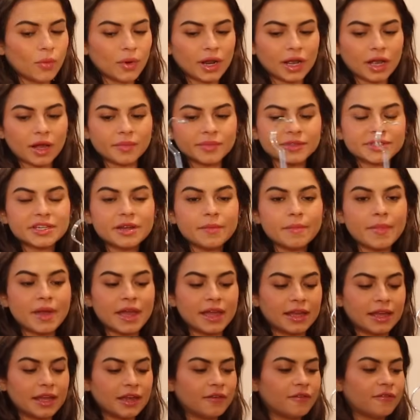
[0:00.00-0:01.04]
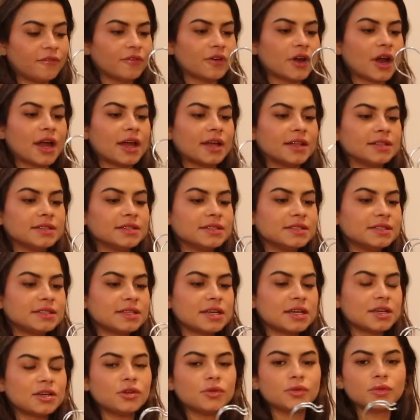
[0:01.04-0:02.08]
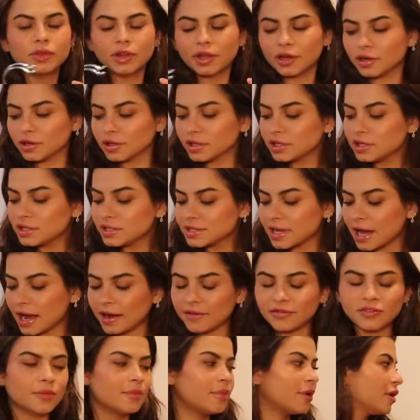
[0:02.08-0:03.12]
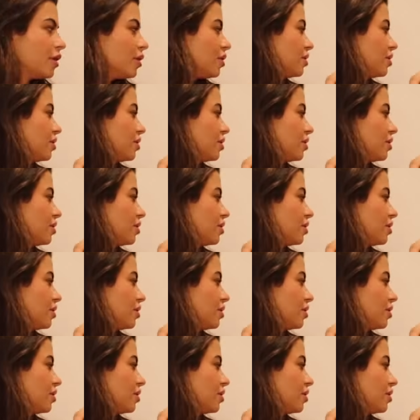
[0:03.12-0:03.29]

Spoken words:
When it comes to making friends, you literally just have to put